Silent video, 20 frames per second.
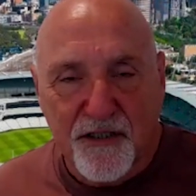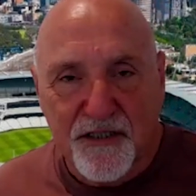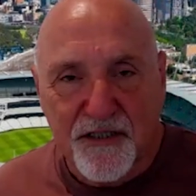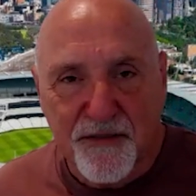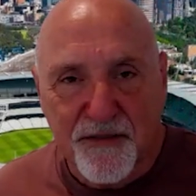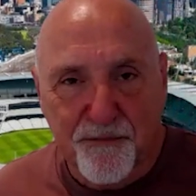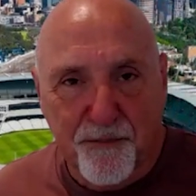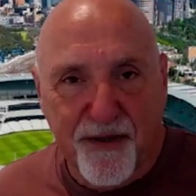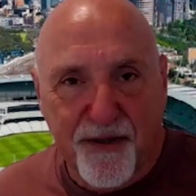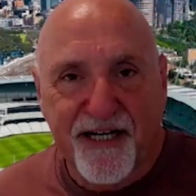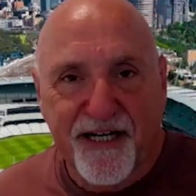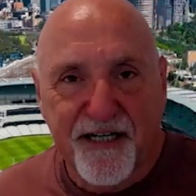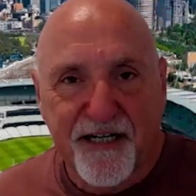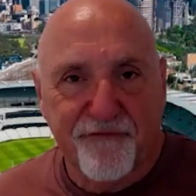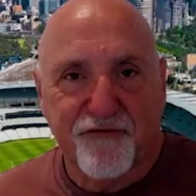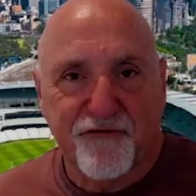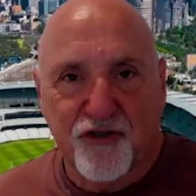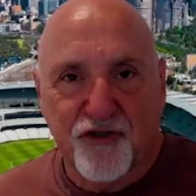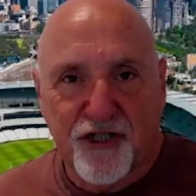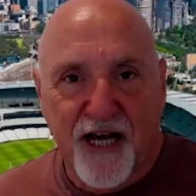the speed
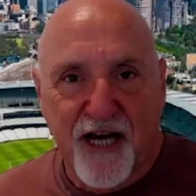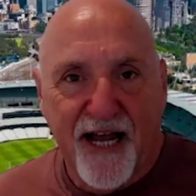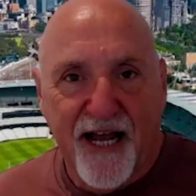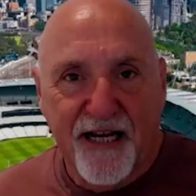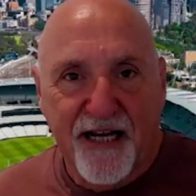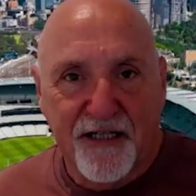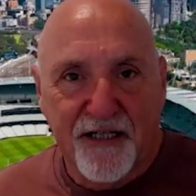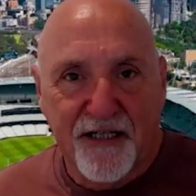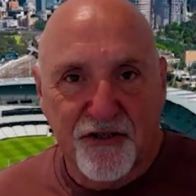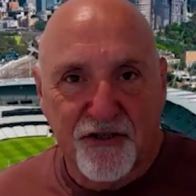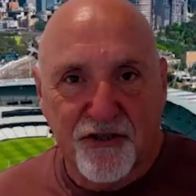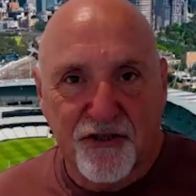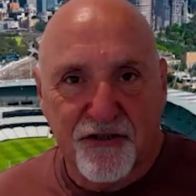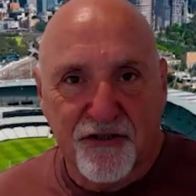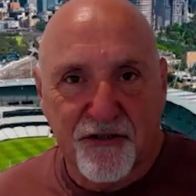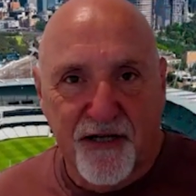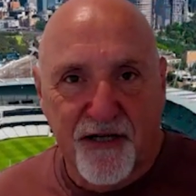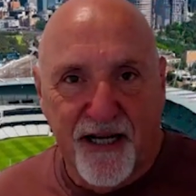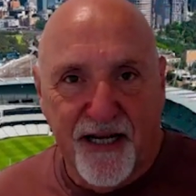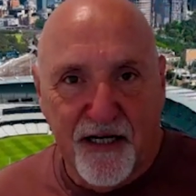of
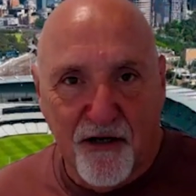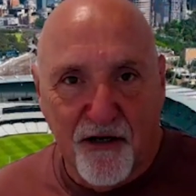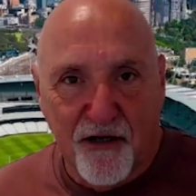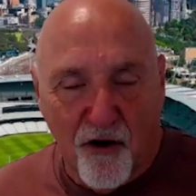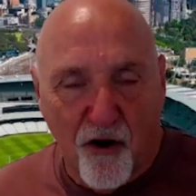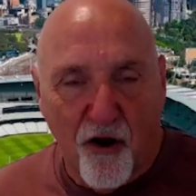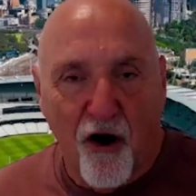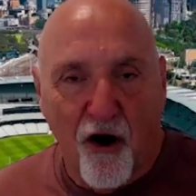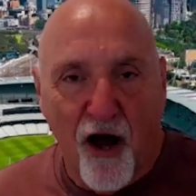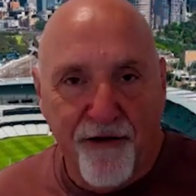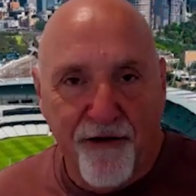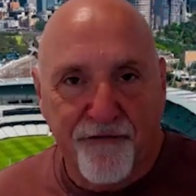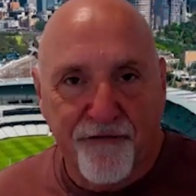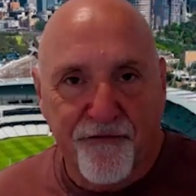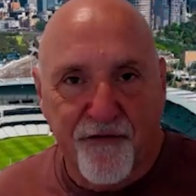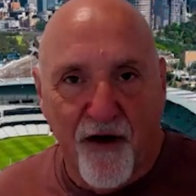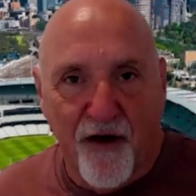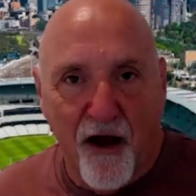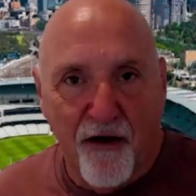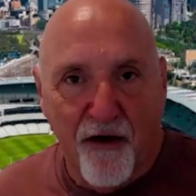change in
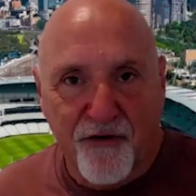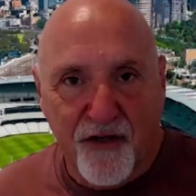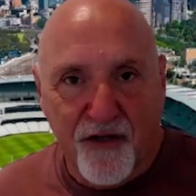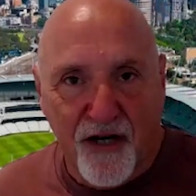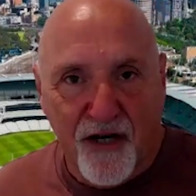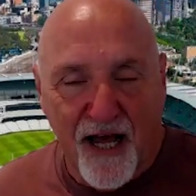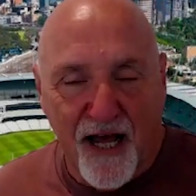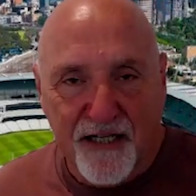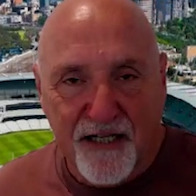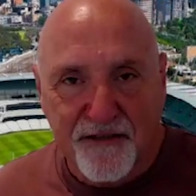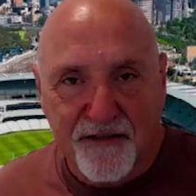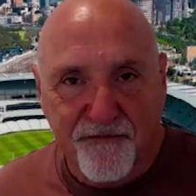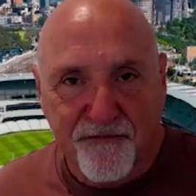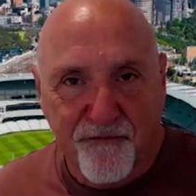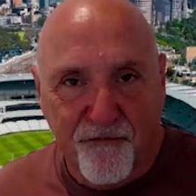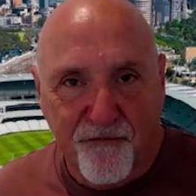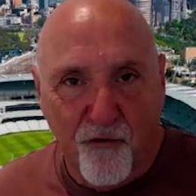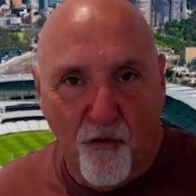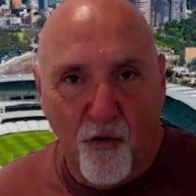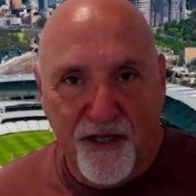life over the last
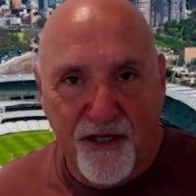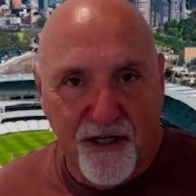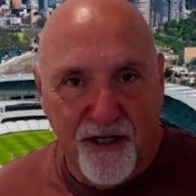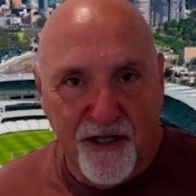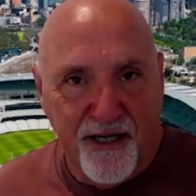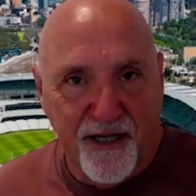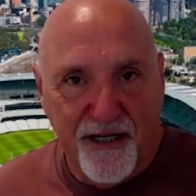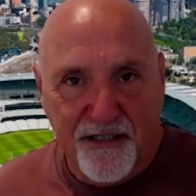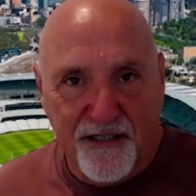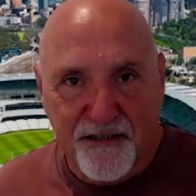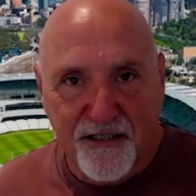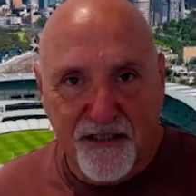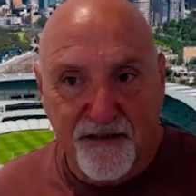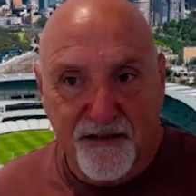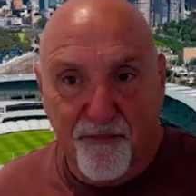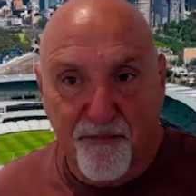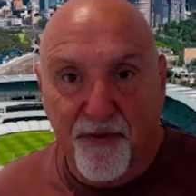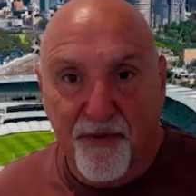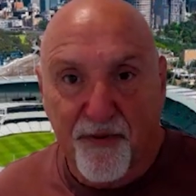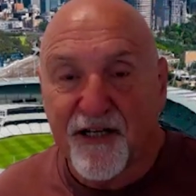40 years
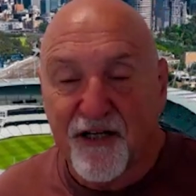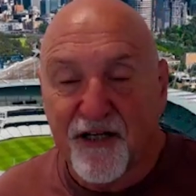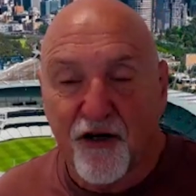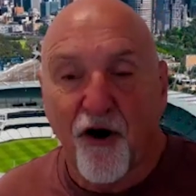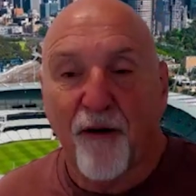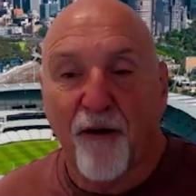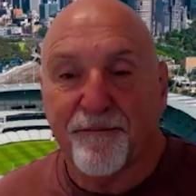has been